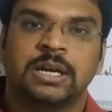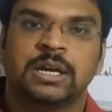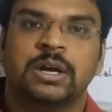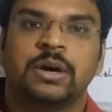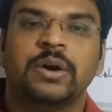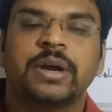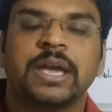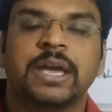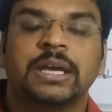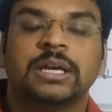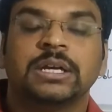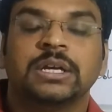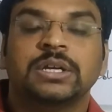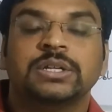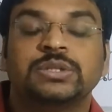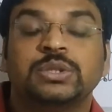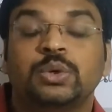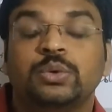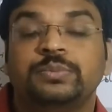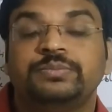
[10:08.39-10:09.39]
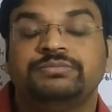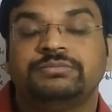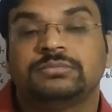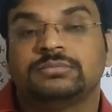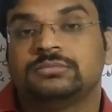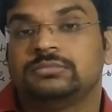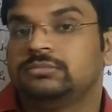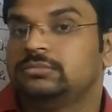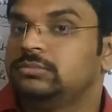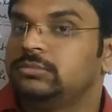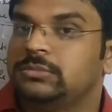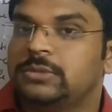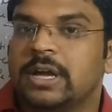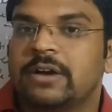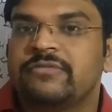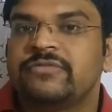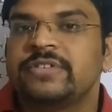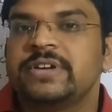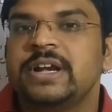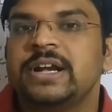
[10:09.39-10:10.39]
Okay, so
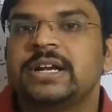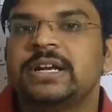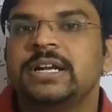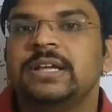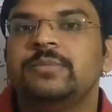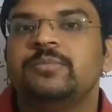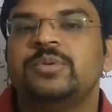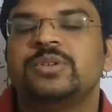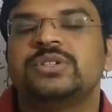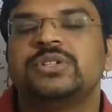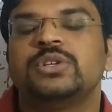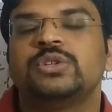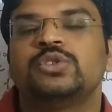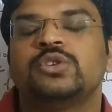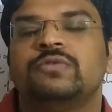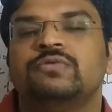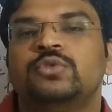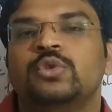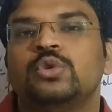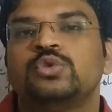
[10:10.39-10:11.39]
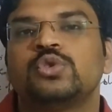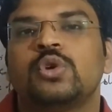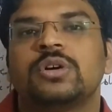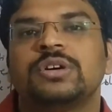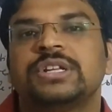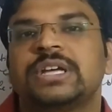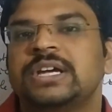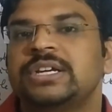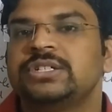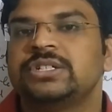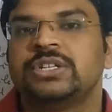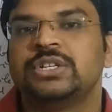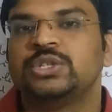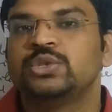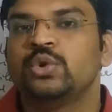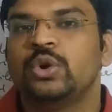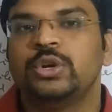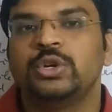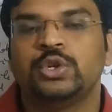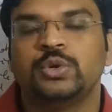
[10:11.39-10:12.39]
definitely business of those organization is
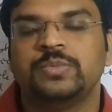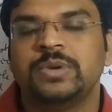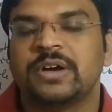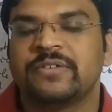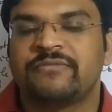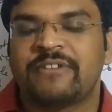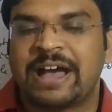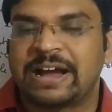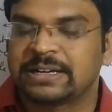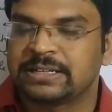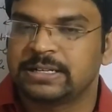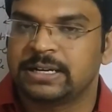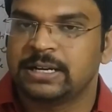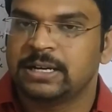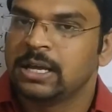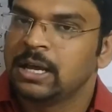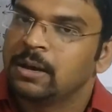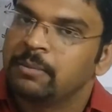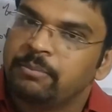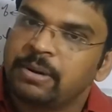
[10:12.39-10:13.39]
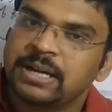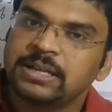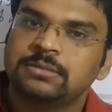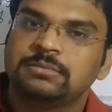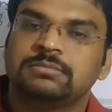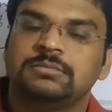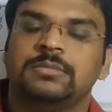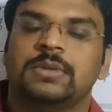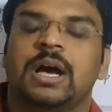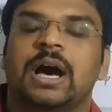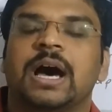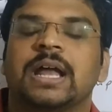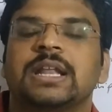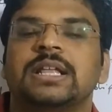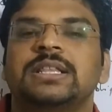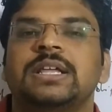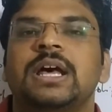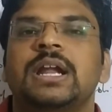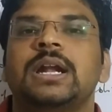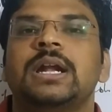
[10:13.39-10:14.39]
going to be affected. But
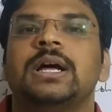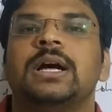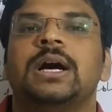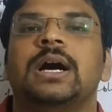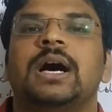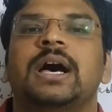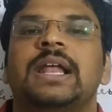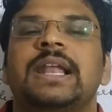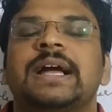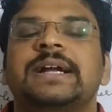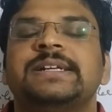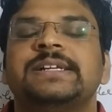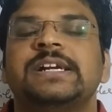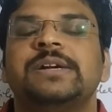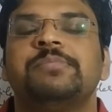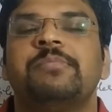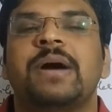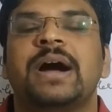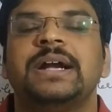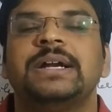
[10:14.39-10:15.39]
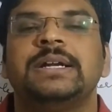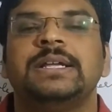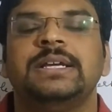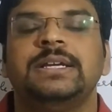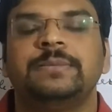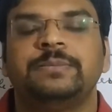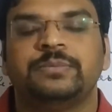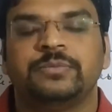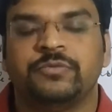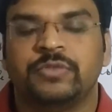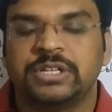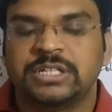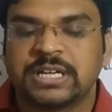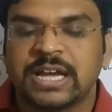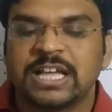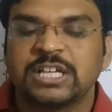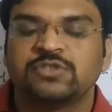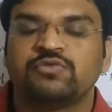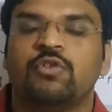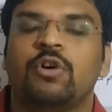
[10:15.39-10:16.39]
another elected party which
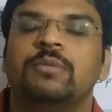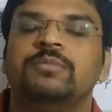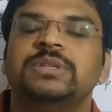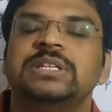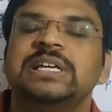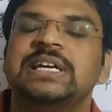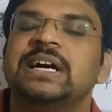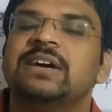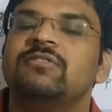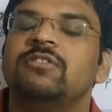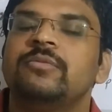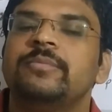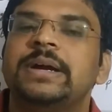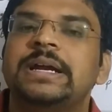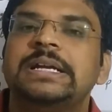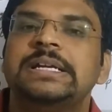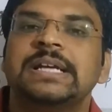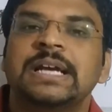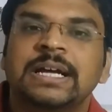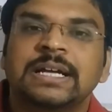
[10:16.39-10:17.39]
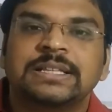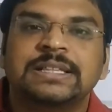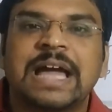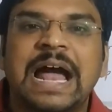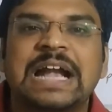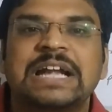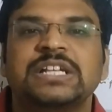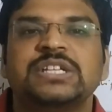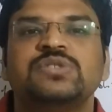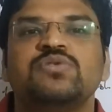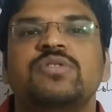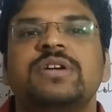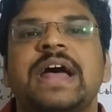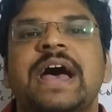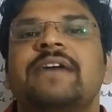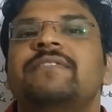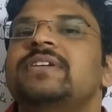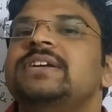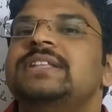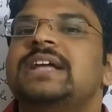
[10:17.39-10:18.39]
has formed the government, that is not
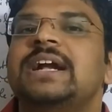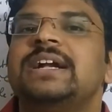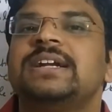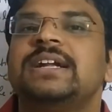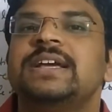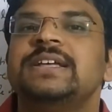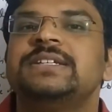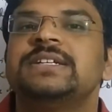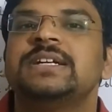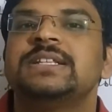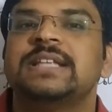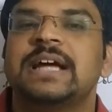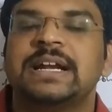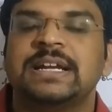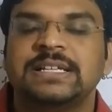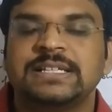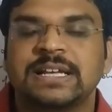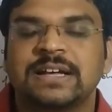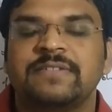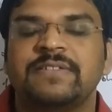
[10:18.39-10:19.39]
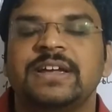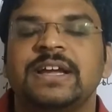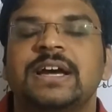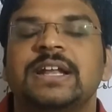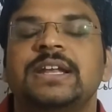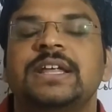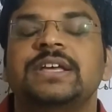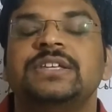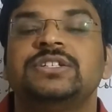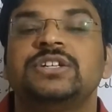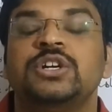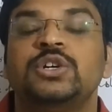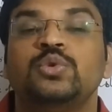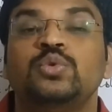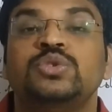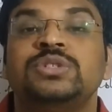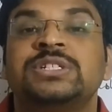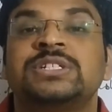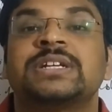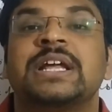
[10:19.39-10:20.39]
having that nature, that is having a nature to
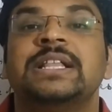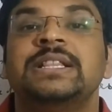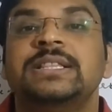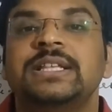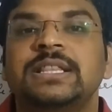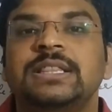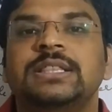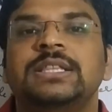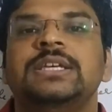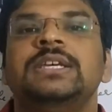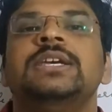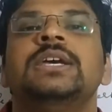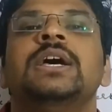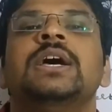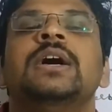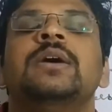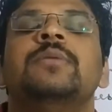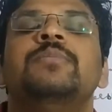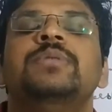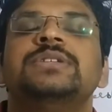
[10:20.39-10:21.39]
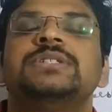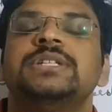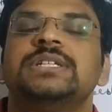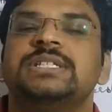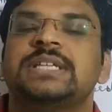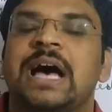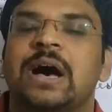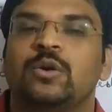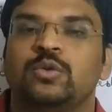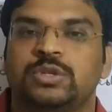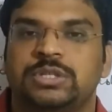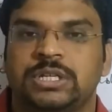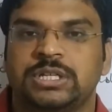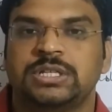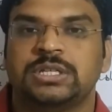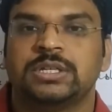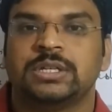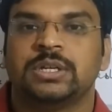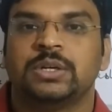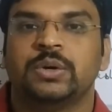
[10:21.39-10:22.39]
strengthen the business houses.